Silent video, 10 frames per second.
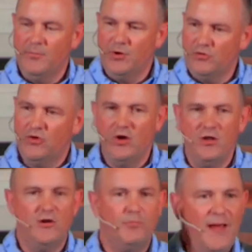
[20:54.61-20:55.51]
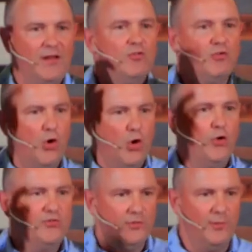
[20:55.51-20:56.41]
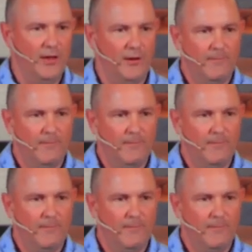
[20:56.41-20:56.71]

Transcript: There's good and there's bad and there's ultimate.